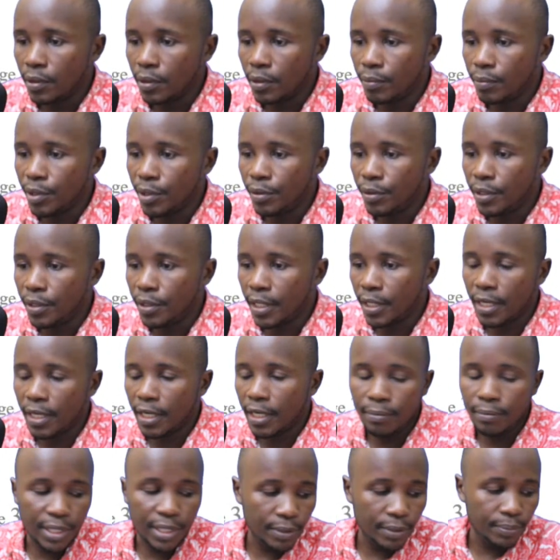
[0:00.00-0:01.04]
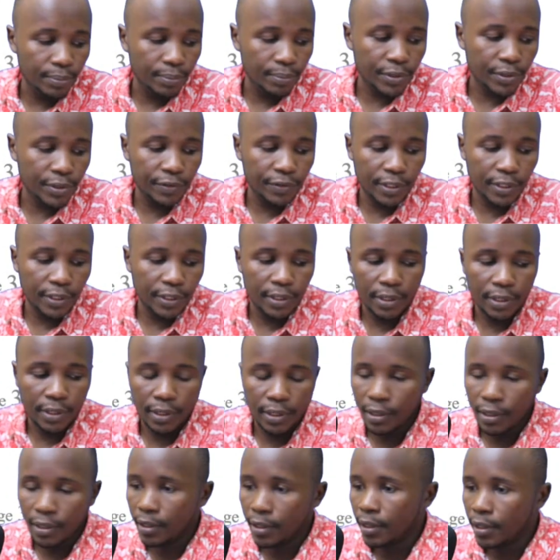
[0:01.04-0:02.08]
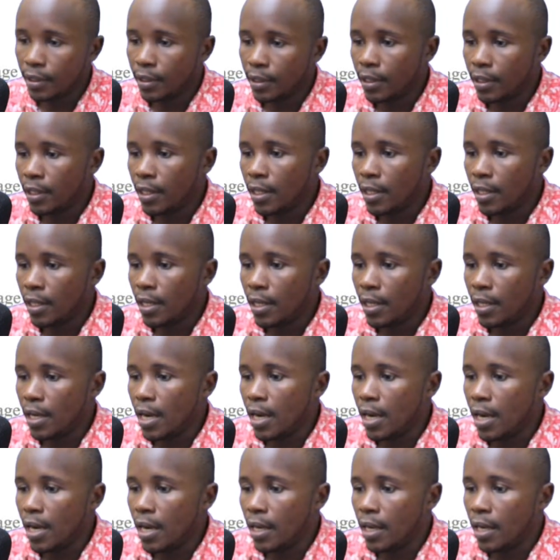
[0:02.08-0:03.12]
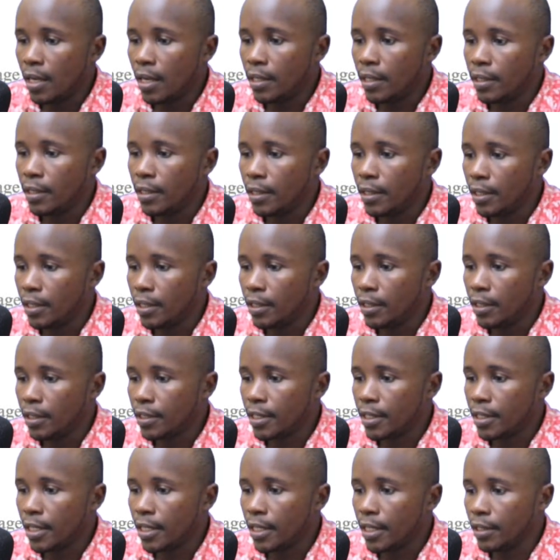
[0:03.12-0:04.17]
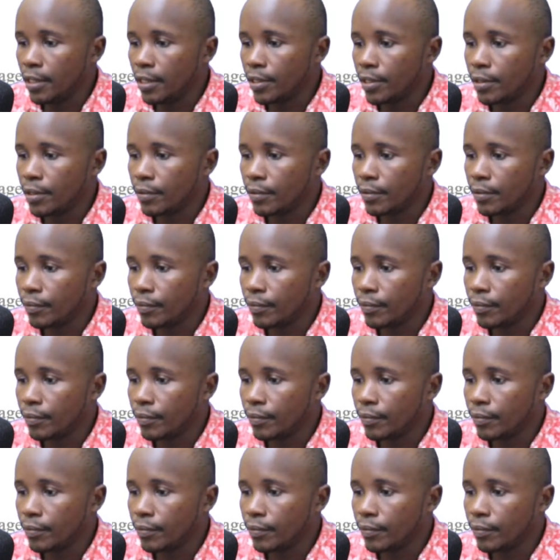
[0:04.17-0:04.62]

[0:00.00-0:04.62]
between the company profits and its sales.